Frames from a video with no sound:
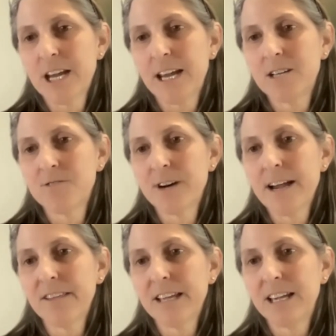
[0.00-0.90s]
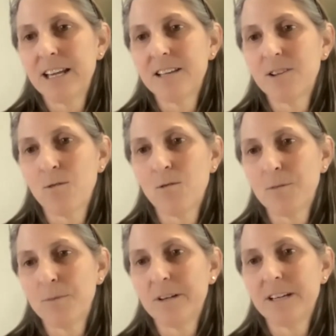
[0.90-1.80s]
change for healthy eating in the whole
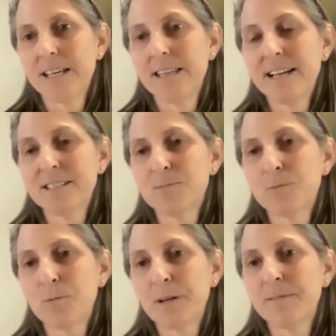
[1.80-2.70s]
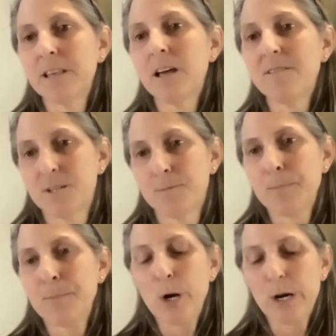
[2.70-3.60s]
community, that's what we would love to
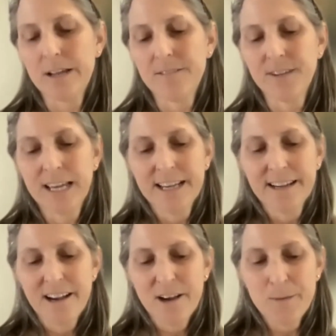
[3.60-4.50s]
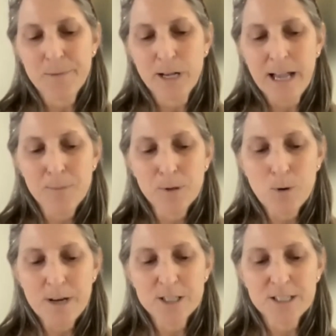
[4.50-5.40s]
be part of. Couple of
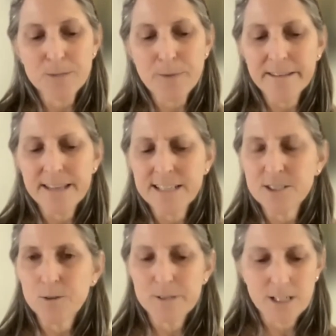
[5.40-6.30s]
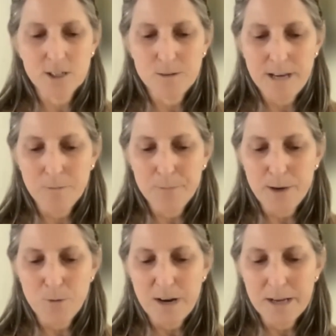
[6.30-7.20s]
questions about that. So you said you help
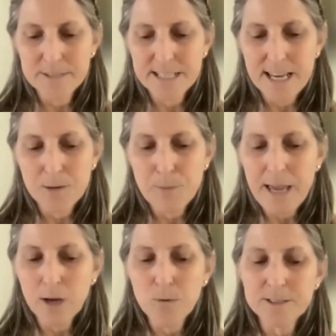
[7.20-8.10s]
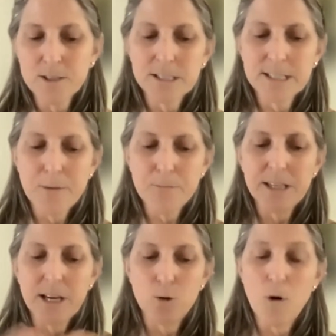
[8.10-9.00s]
YMCA in Penquis. So does that
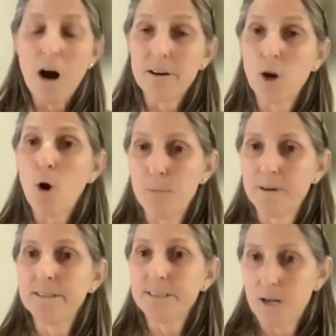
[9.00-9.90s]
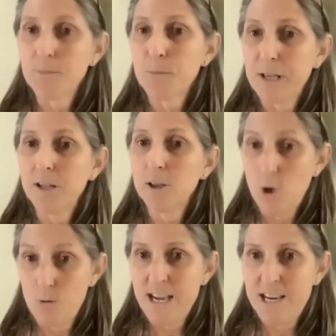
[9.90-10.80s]
mean that you are an open summer meal
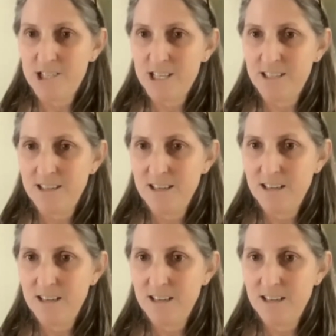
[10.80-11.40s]
location?